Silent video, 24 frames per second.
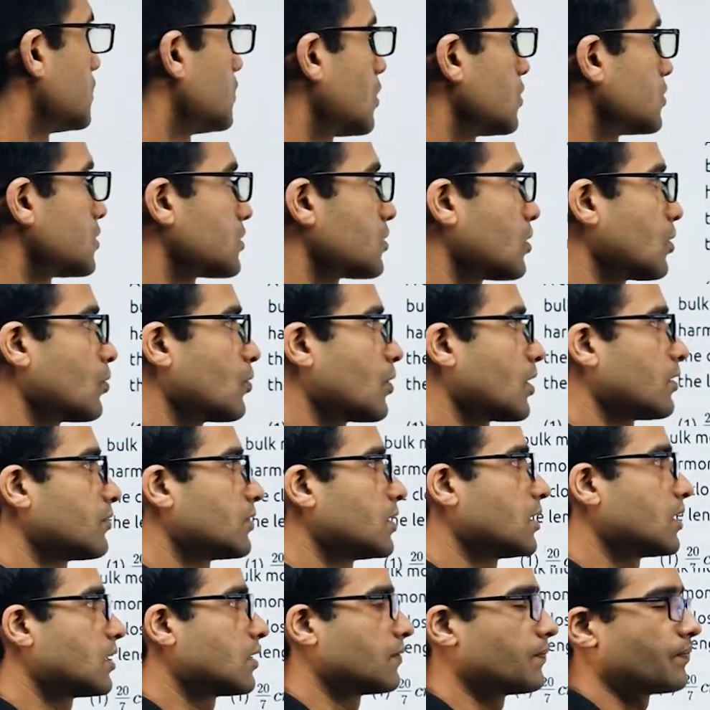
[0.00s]
also one of
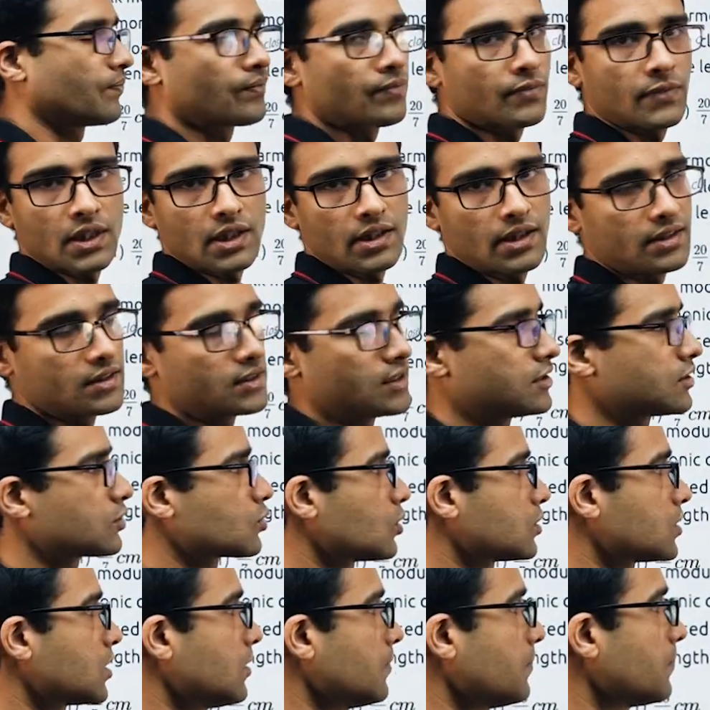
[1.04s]
the easiest
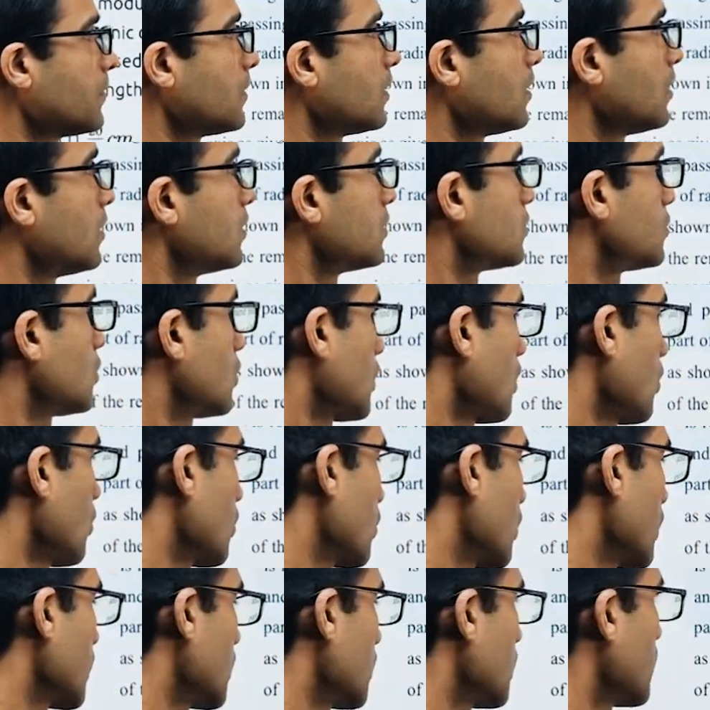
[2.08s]
question. So now going to